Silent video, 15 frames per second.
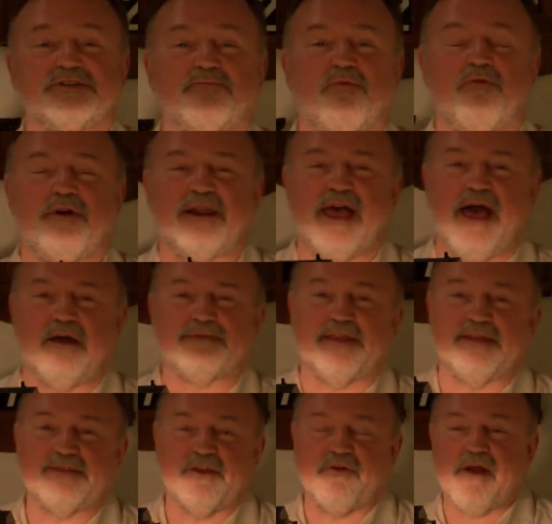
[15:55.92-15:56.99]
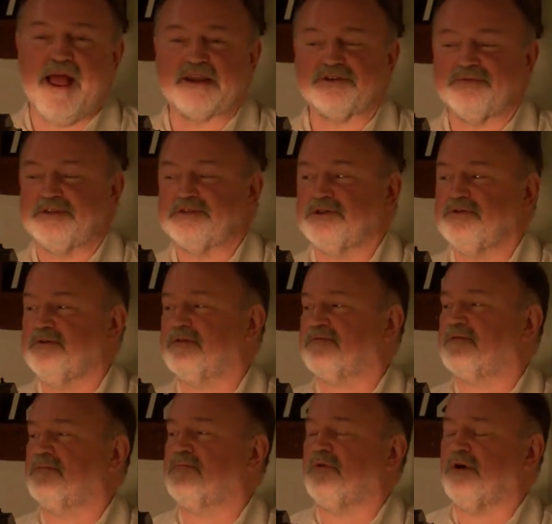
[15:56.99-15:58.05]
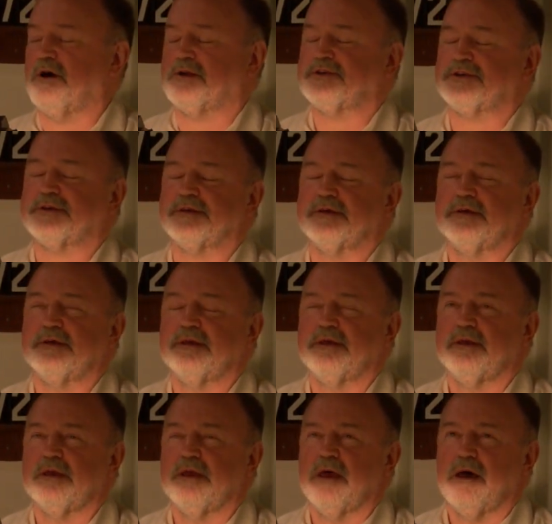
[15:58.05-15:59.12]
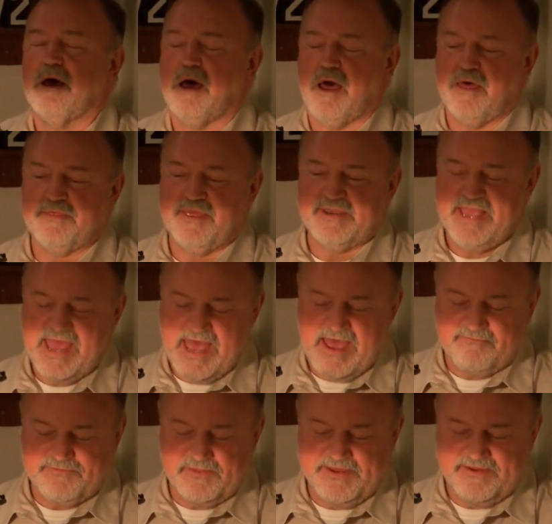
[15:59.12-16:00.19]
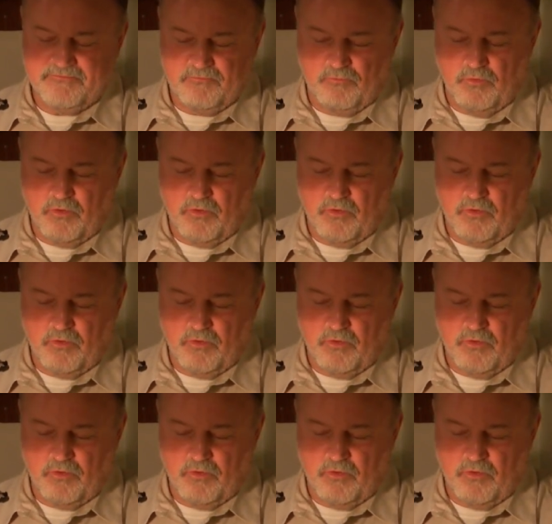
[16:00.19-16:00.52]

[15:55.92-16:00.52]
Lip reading: just point out that there are actually two different books that have the